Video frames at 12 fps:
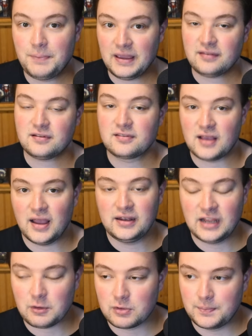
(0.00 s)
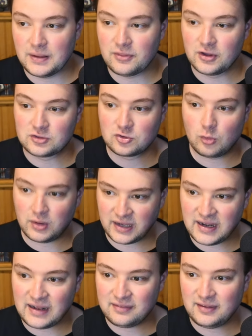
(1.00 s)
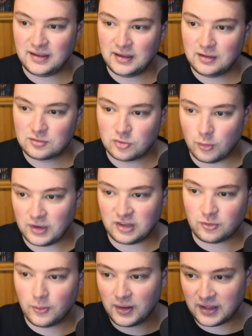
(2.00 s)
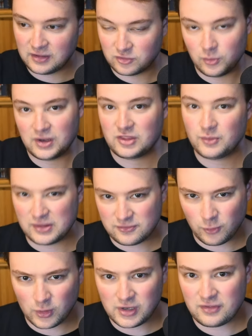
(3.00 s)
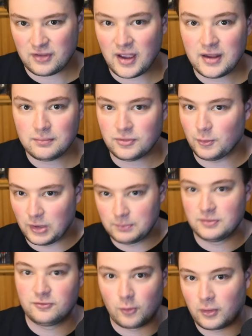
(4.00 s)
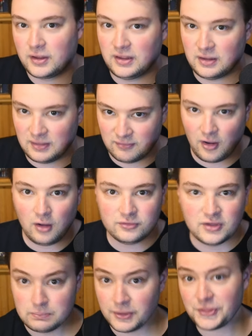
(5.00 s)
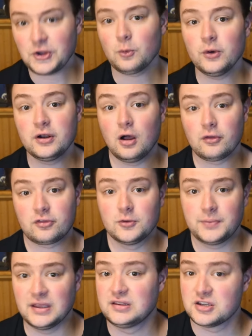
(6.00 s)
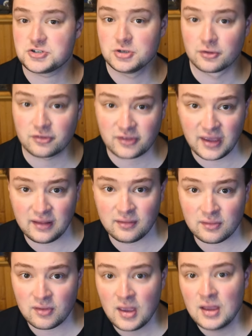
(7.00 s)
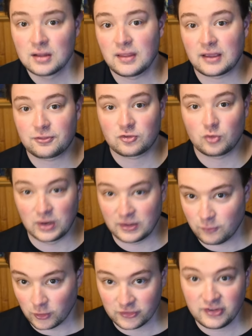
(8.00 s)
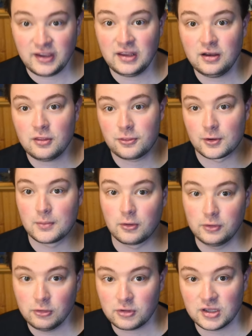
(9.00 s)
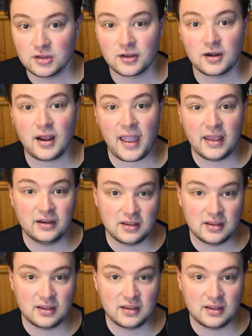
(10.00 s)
base design here would be the 2019, 2020, and 2024 design, the one before he evolved. But there would also be additional skins, like 2014, Thermonuclear, and